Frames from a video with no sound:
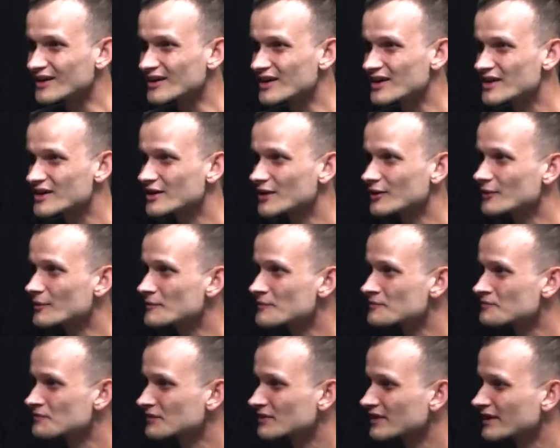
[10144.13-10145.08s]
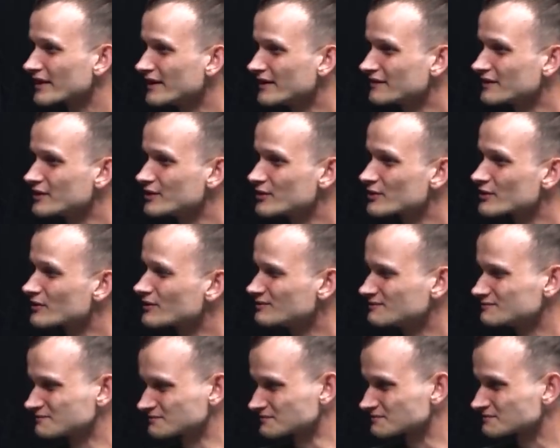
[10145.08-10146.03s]
So if you
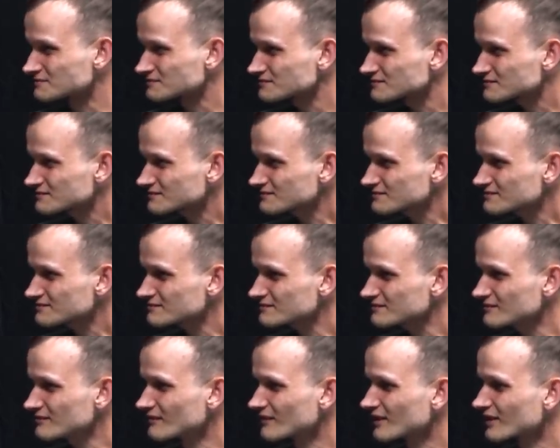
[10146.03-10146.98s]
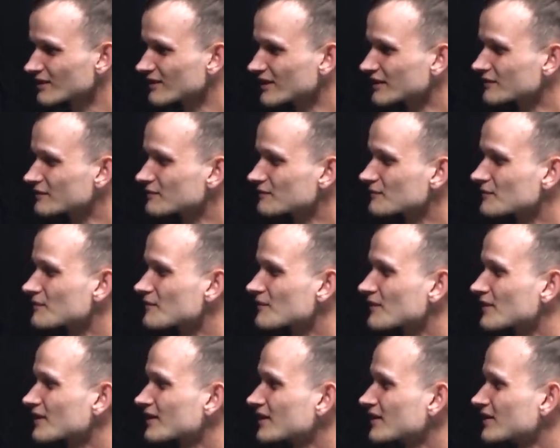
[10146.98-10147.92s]
like
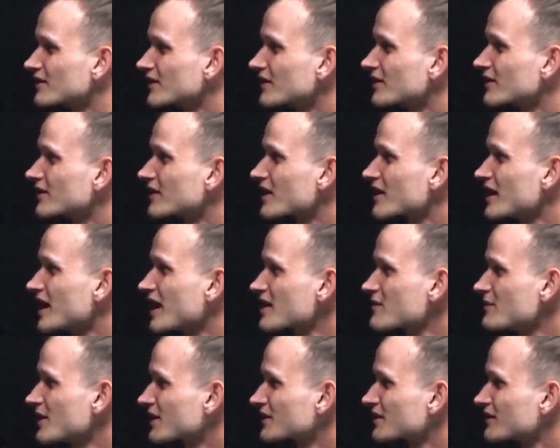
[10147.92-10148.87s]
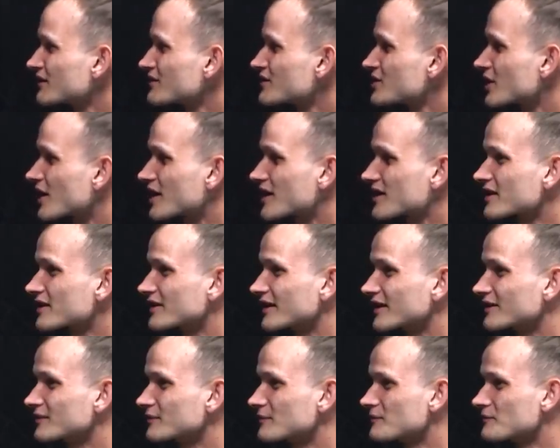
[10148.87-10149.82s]
this aspect of just
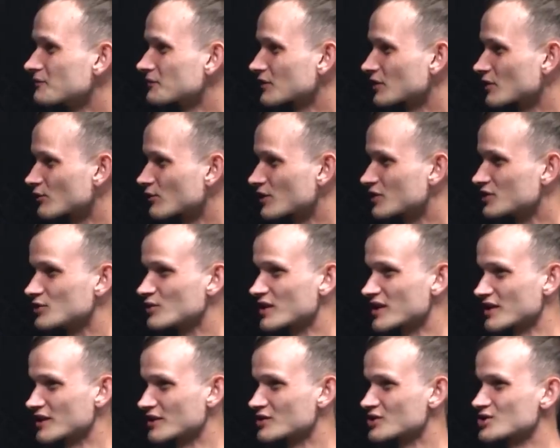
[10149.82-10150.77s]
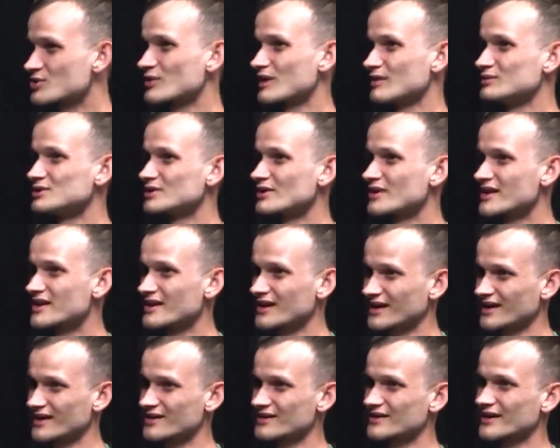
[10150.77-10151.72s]
like reducing troubles
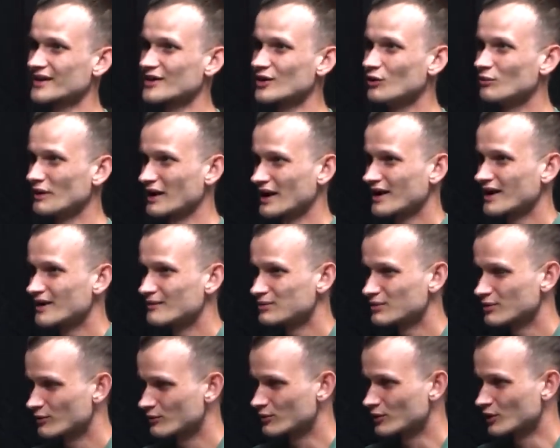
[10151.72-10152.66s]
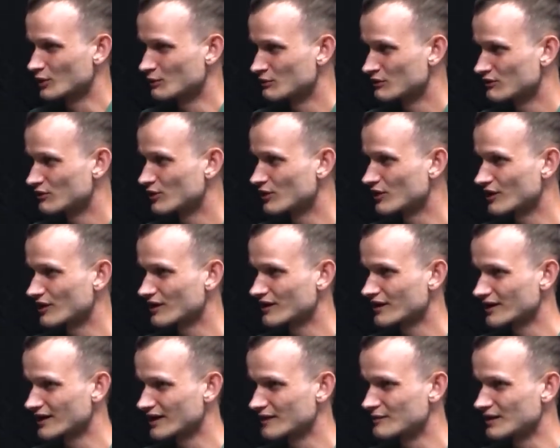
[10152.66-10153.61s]
and like opening up room for
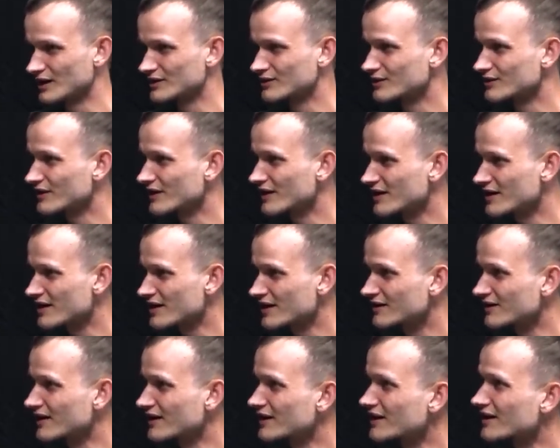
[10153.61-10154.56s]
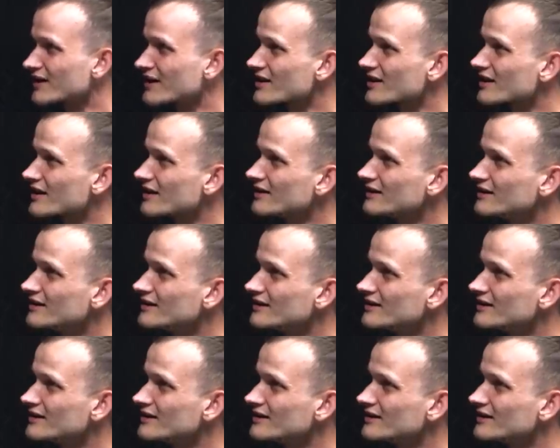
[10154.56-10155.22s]
other things, I think is a